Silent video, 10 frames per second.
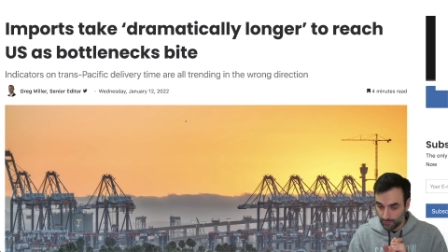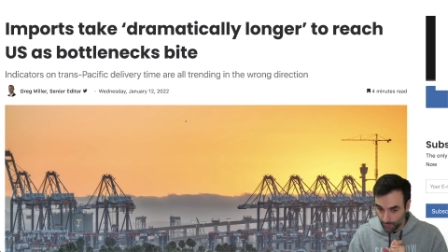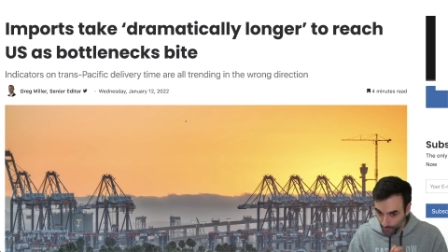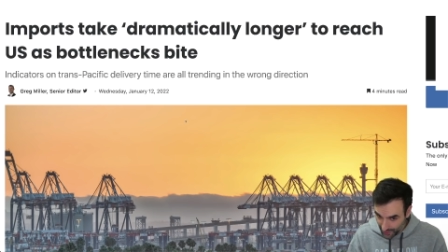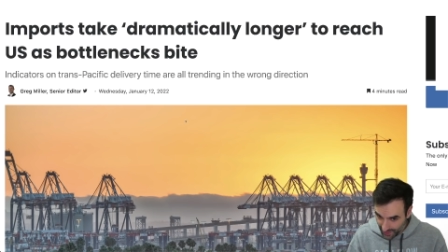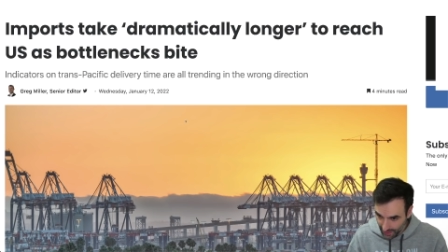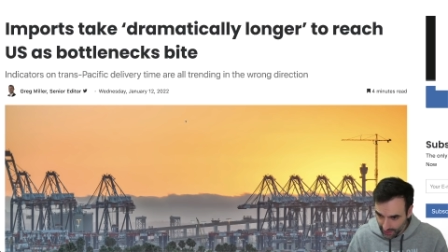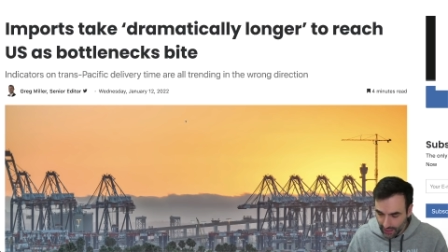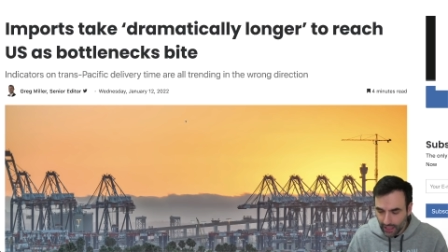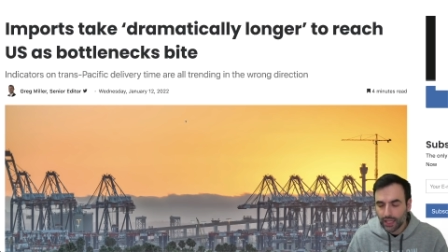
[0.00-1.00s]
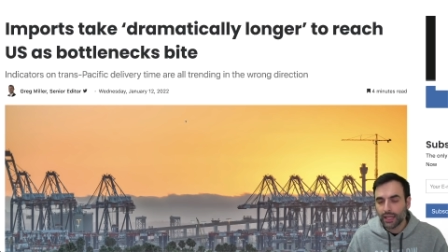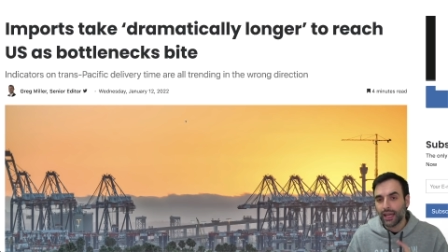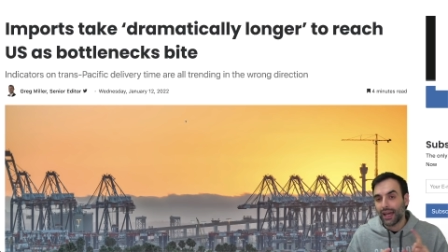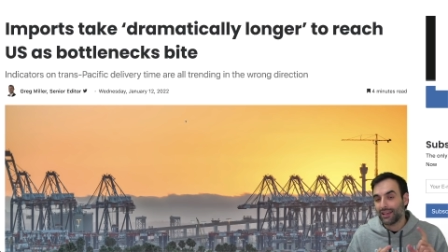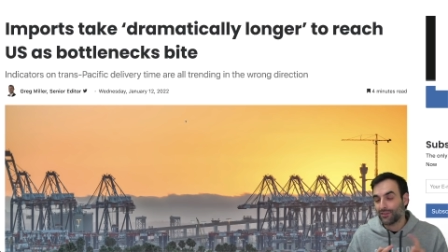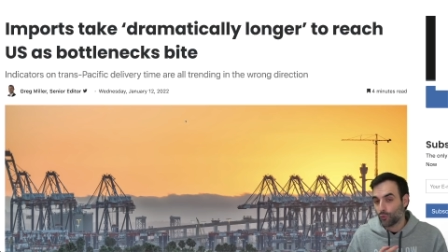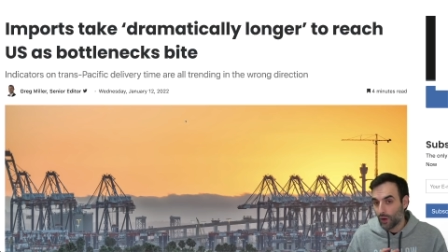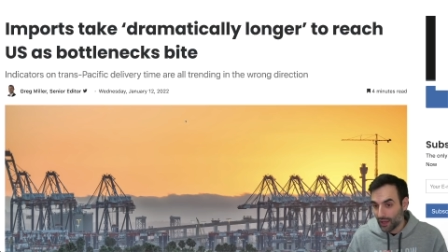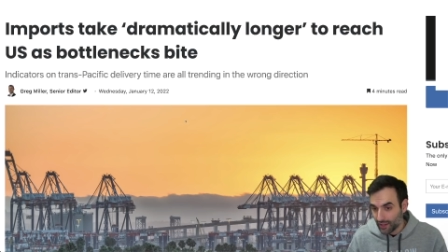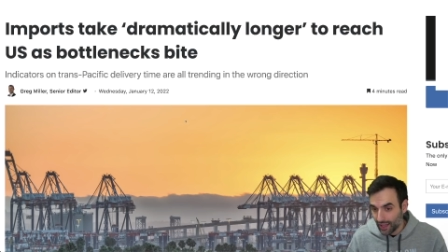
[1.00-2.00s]
personally, as
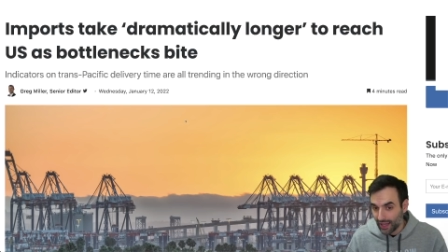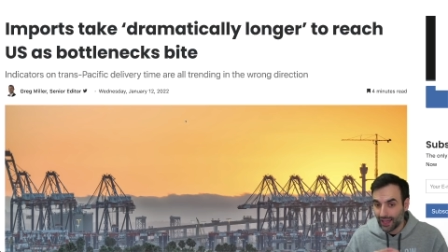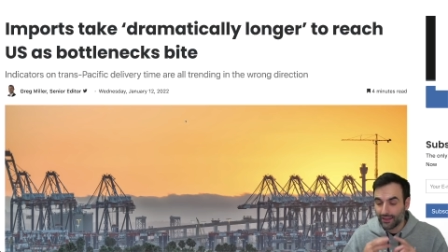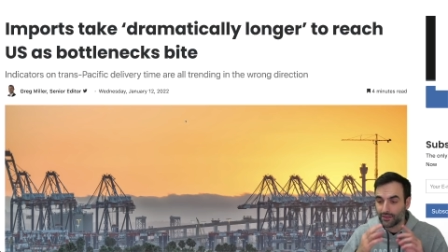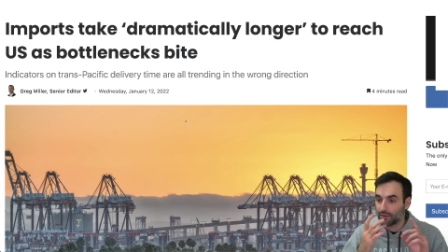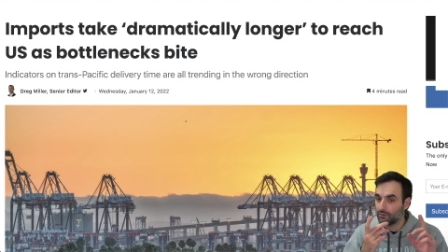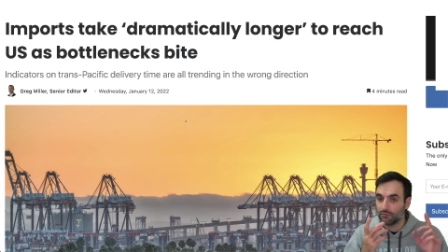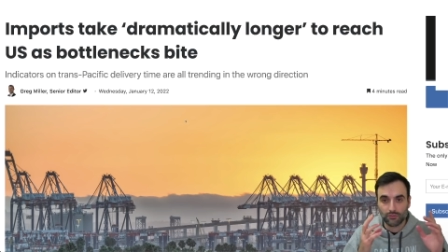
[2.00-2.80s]
well as